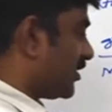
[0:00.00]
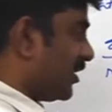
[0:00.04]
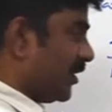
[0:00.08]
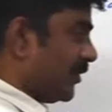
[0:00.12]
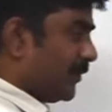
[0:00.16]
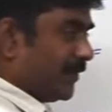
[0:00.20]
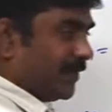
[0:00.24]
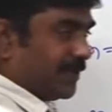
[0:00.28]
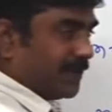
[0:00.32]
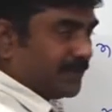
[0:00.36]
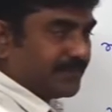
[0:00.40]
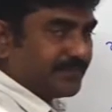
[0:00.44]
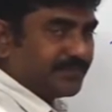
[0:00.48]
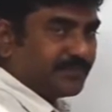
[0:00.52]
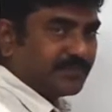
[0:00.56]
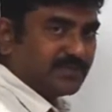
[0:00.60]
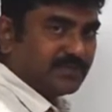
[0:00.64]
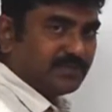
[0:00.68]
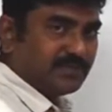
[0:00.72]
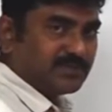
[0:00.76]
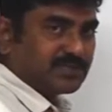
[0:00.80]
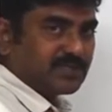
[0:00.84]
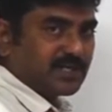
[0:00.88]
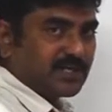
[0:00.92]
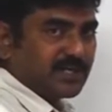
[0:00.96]
TP.
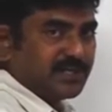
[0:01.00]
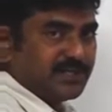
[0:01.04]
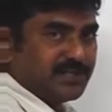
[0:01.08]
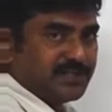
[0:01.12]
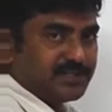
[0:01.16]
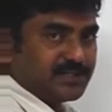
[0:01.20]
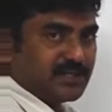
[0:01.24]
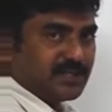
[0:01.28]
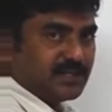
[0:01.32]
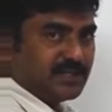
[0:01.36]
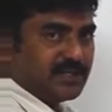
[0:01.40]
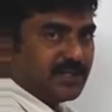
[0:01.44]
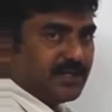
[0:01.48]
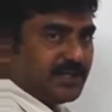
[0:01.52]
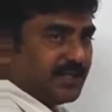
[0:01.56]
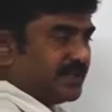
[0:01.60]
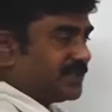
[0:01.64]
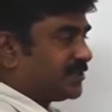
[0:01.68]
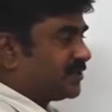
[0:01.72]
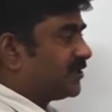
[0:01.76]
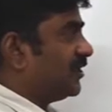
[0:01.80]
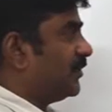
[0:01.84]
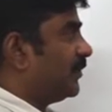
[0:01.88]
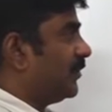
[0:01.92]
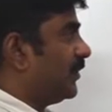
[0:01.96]
The condition it
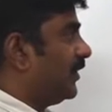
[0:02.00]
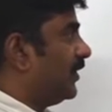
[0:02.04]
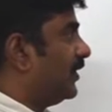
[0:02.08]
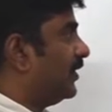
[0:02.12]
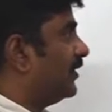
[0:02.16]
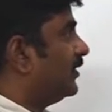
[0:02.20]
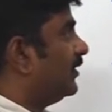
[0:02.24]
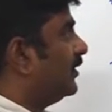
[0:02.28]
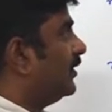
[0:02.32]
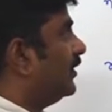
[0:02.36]
is TP.